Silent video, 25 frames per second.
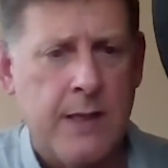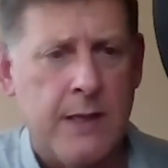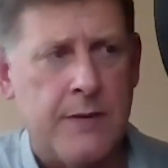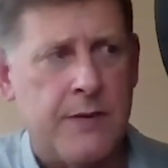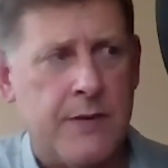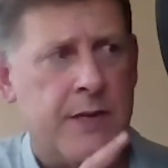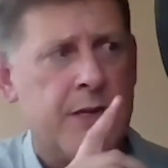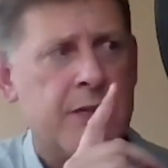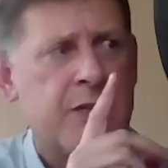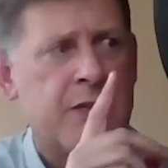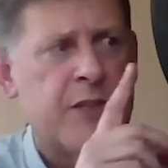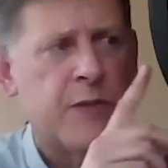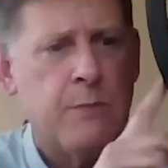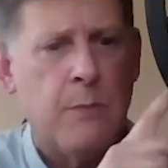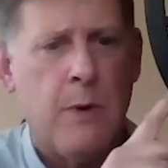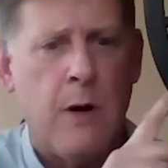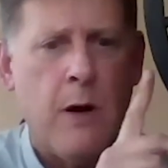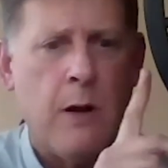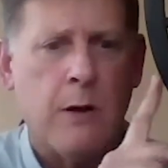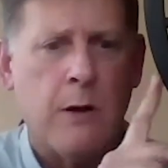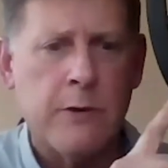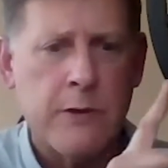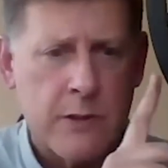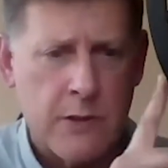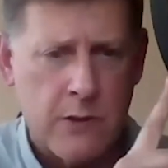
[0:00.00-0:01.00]
This
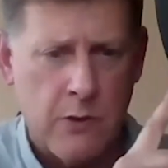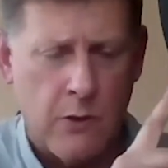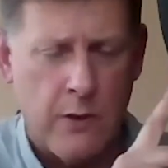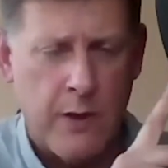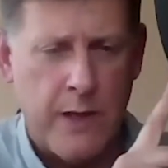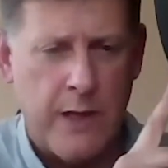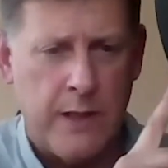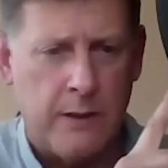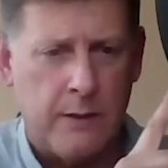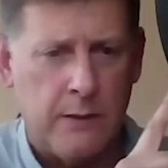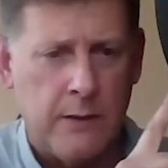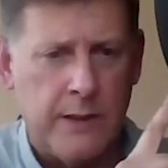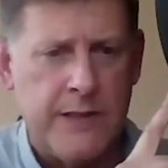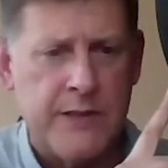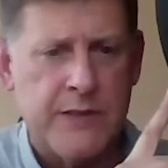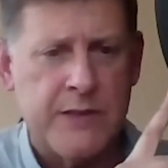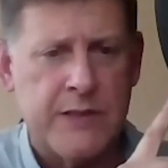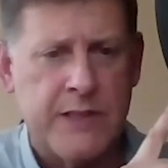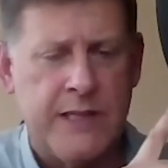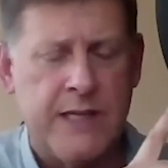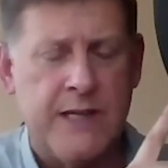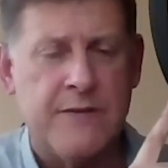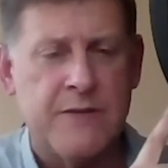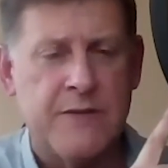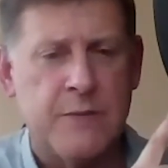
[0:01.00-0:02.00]
smaller coil
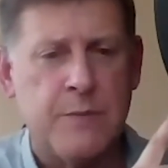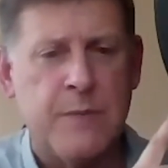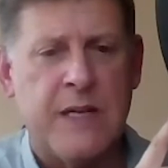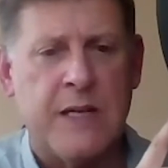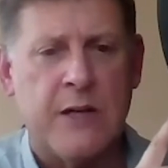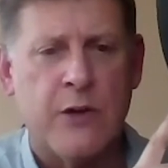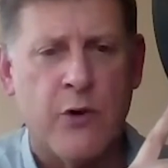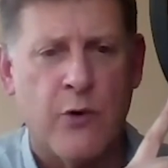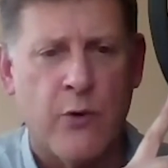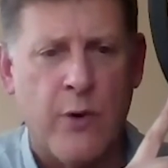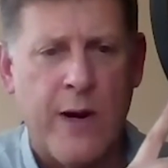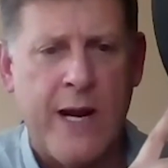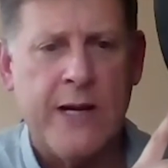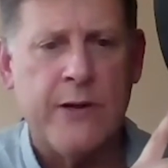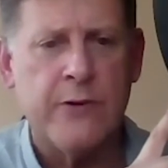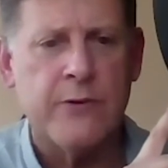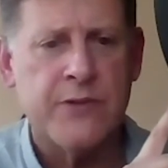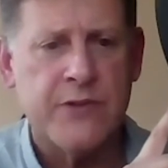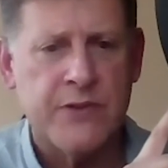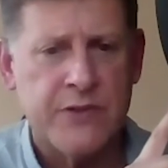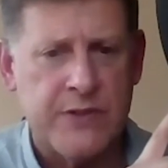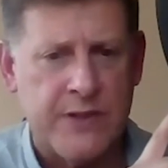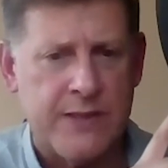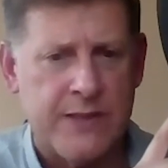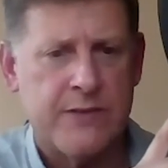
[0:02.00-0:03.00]
gives me greater
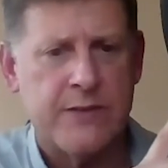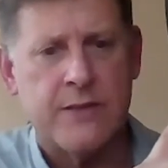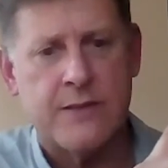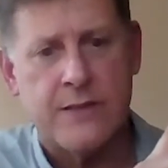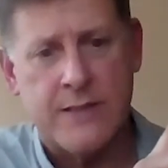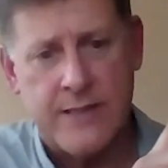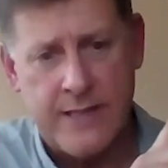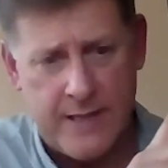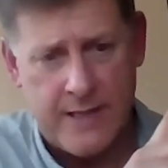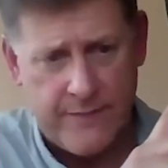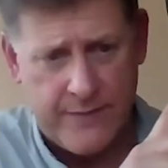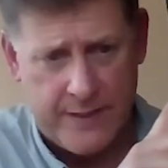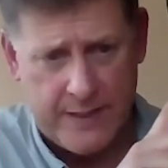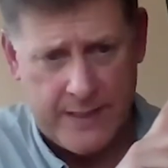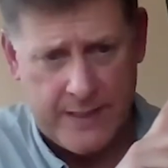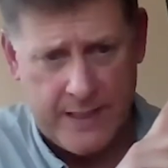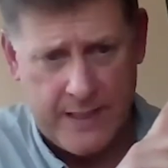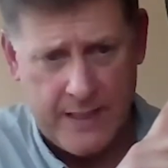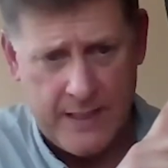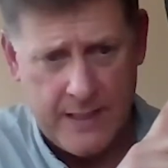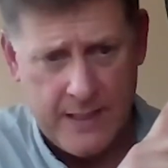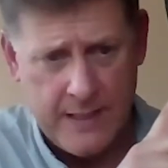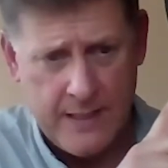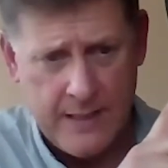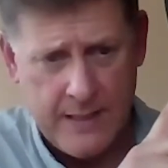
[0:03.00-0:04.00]

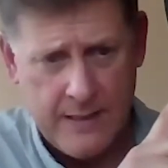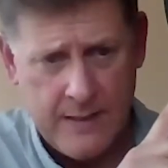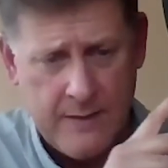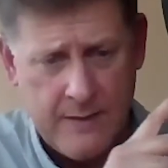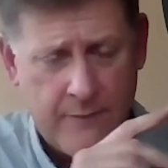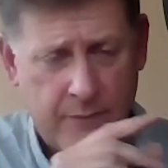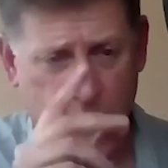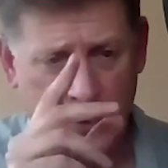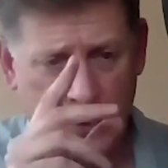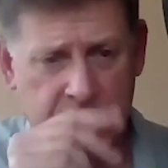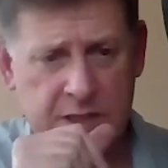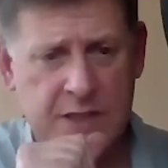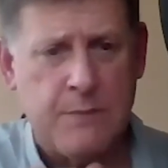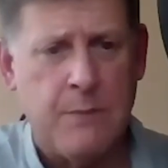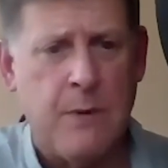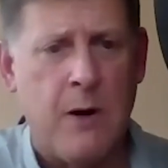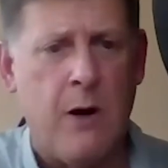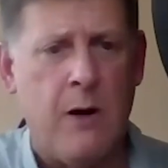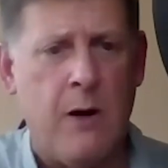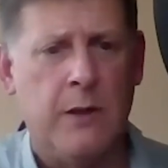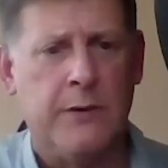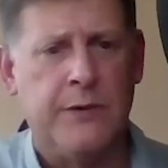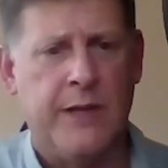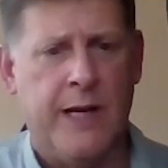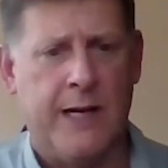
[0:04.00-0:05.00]
sensitivity for a
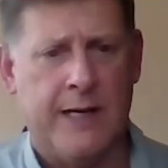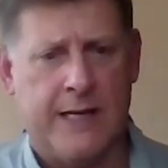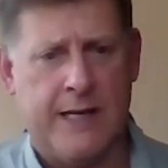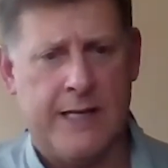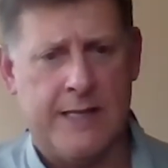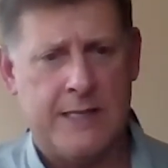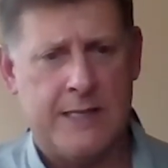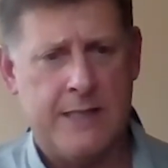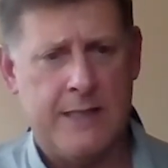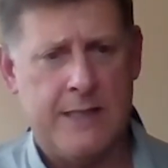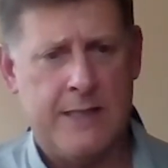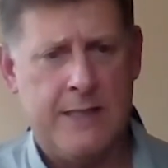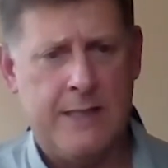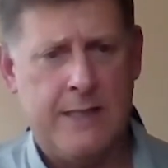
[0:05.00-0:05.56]
small nugget.